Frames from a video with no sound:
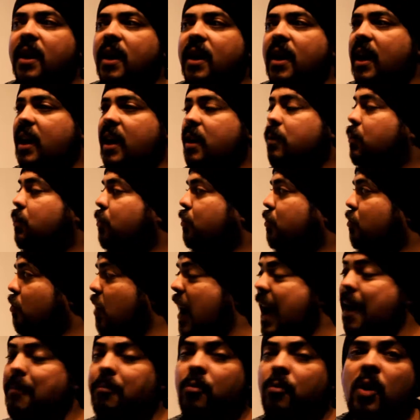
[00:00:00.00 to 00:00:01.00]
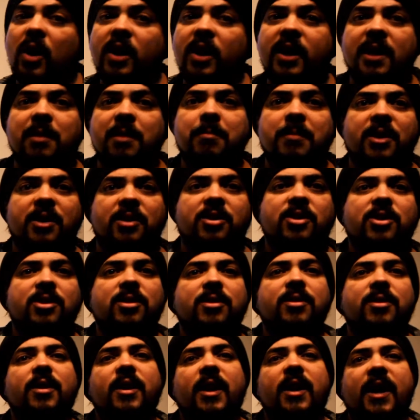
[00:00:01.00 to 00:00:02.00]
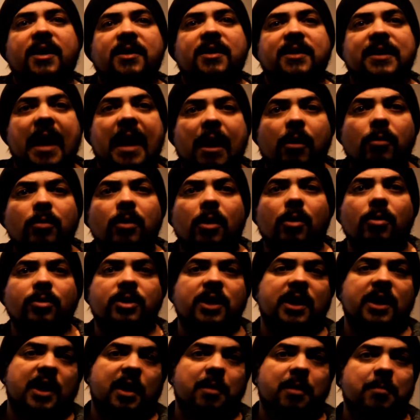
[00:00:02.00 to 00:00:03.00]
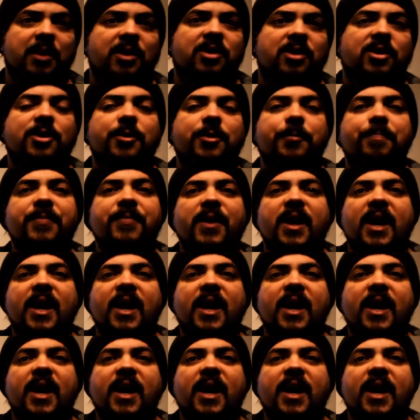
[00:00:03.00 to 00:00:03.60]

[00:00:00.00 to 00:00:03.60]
And it will grab one image and download the image,